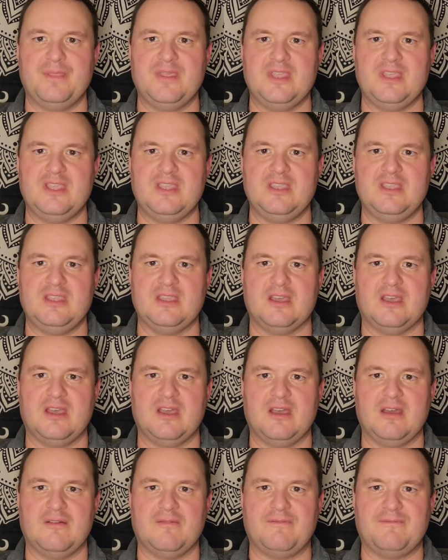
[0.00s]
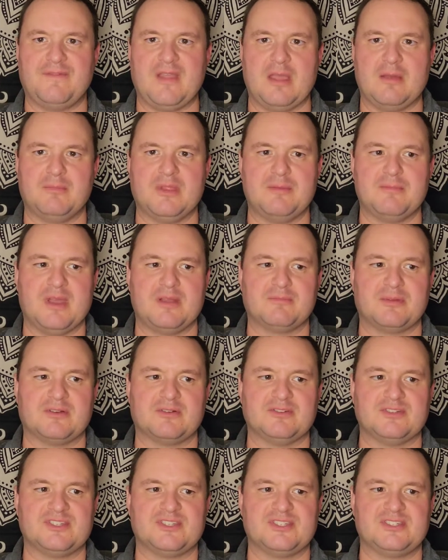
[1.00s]
the uh, family
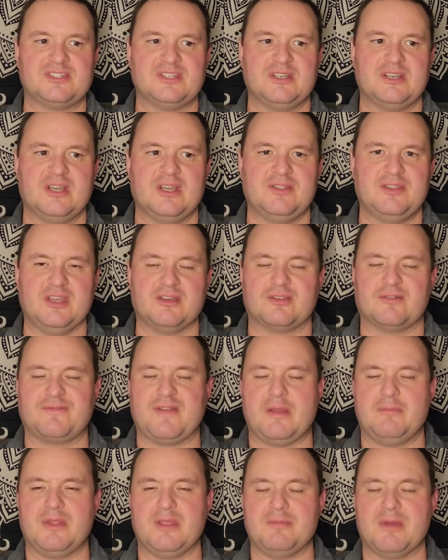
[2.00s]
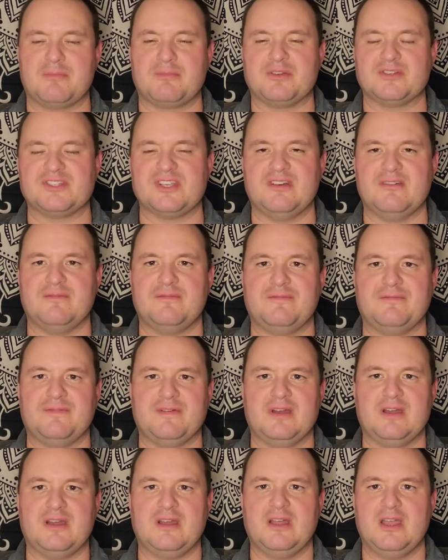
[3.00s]
members, the other family members
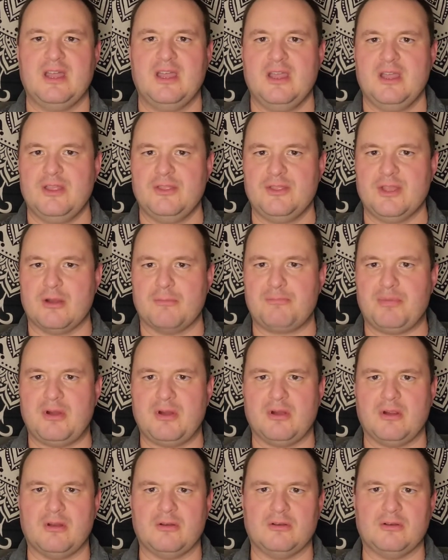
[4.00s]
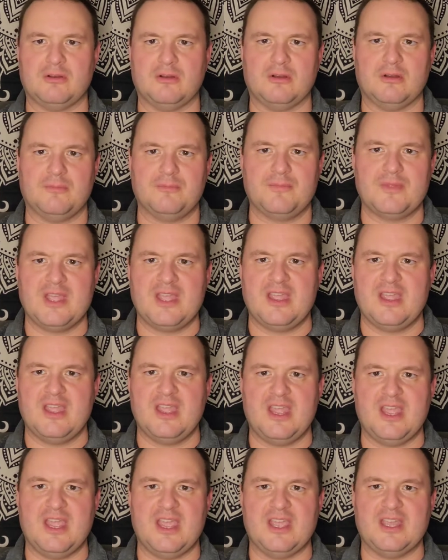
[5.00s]
of uh, their partner.
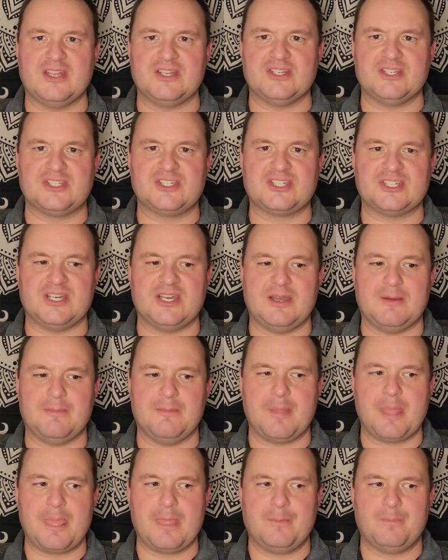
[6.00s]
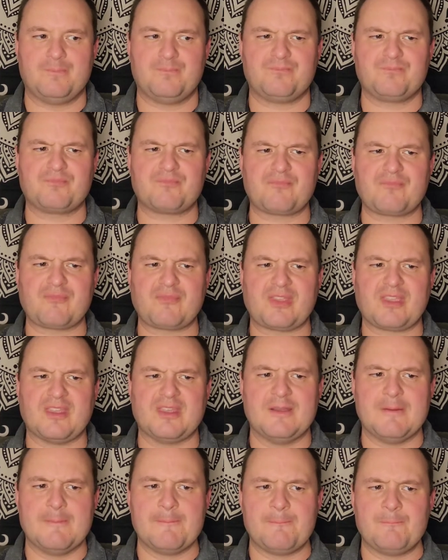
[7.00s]
And um,
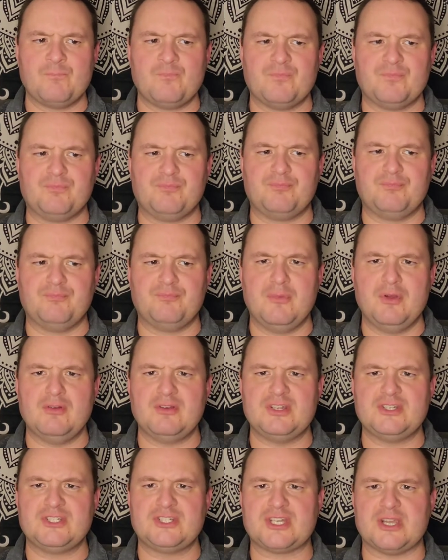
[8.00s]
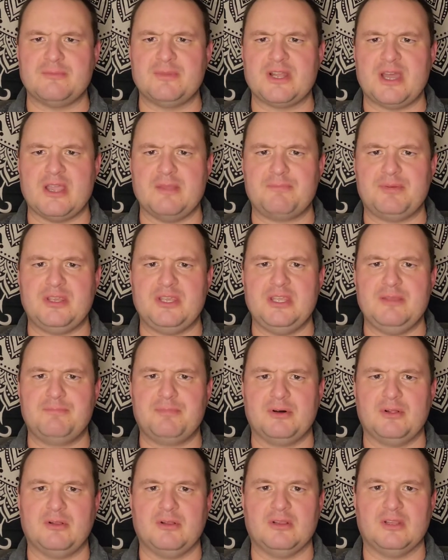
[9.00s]
Moon and Gemini
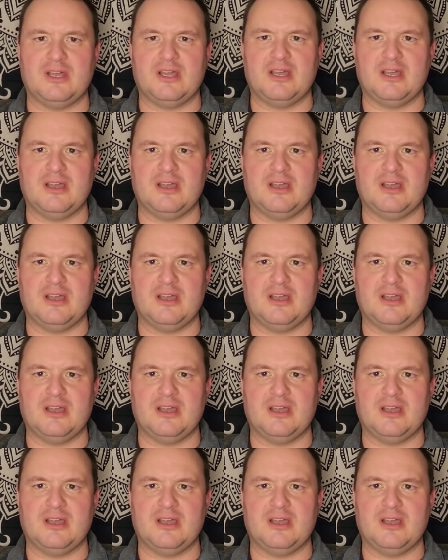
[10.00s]
people,